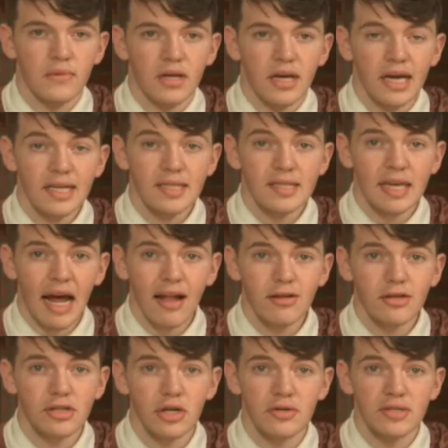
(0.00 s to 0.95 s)
It's
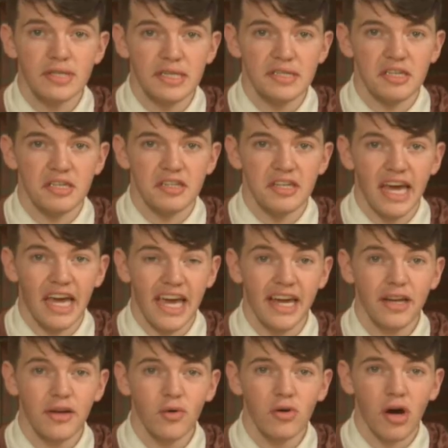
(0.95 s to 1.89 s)
talent show season. The
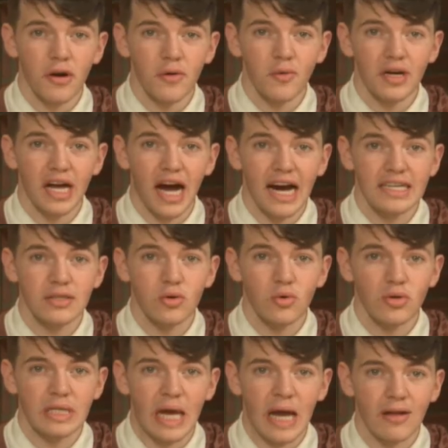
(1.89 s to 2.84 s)
annual Cottonwood High
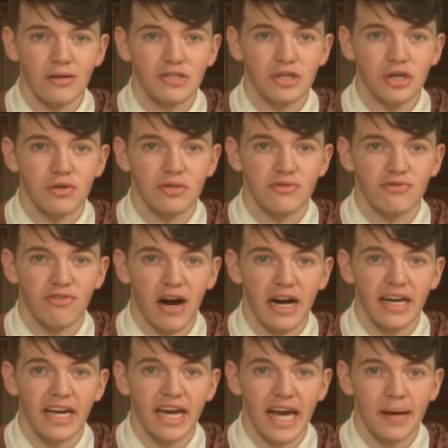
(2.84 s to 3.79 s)
School Talent Show is
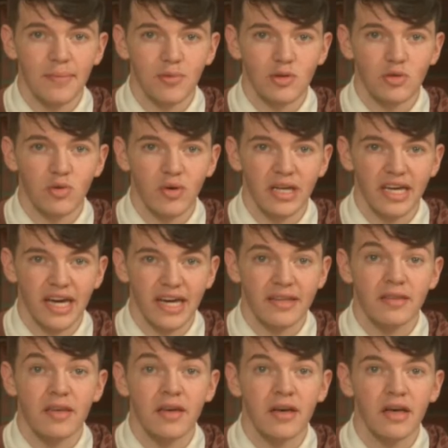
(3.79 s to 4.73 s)
Friday, April
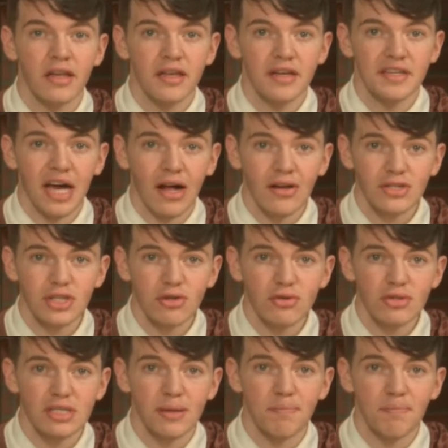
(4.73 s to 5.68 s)
28th. The talent show
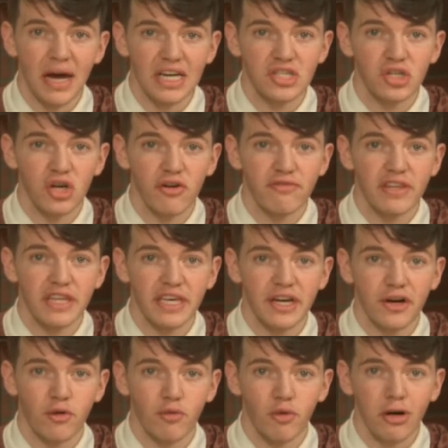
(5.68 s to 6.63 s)
is the best show of the
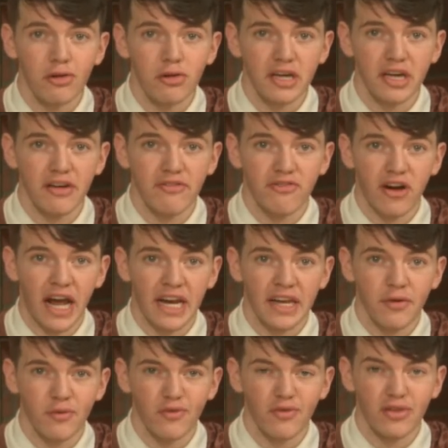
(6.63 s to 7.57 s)
year. We're looking for
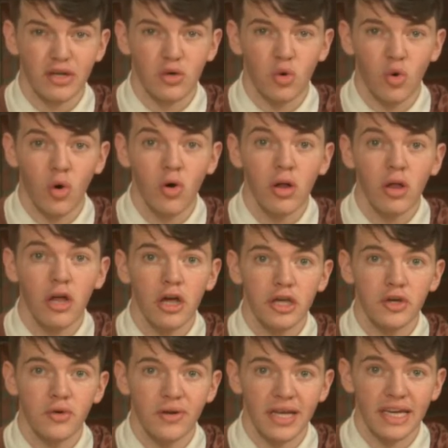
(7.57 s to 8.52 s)
anyone with a cool,
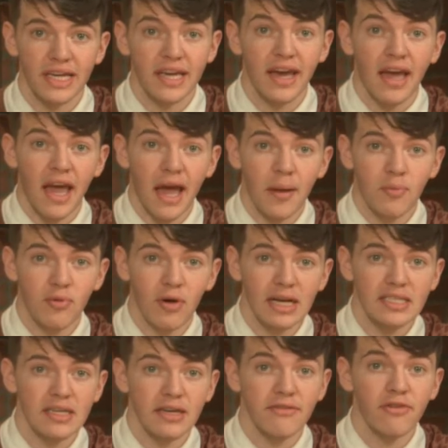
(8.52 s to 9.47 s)
unique,
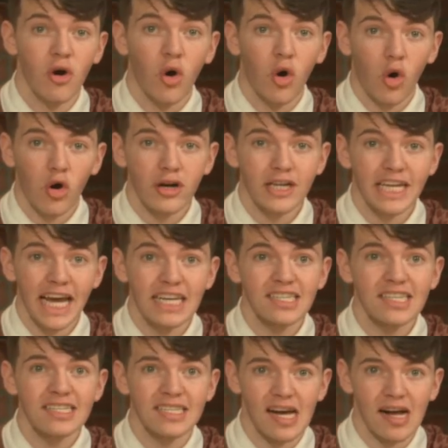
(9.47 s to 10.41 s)
impressive, or
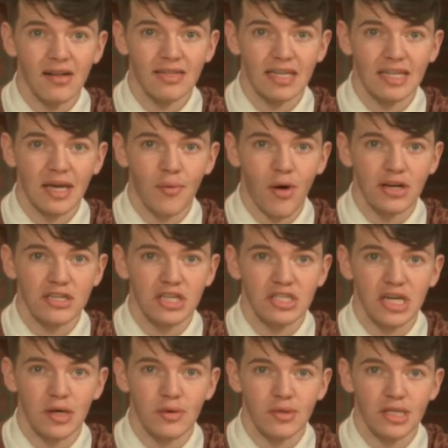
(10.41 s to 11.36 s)
engaging talent that they want to
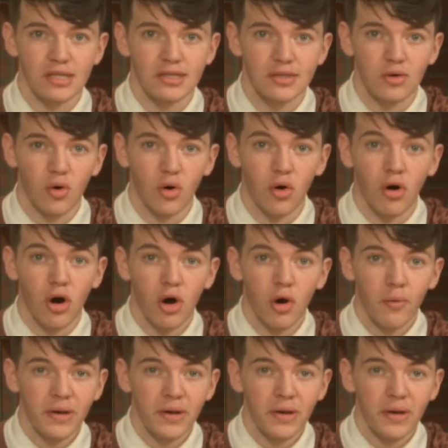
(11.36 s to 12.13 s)
share with the school.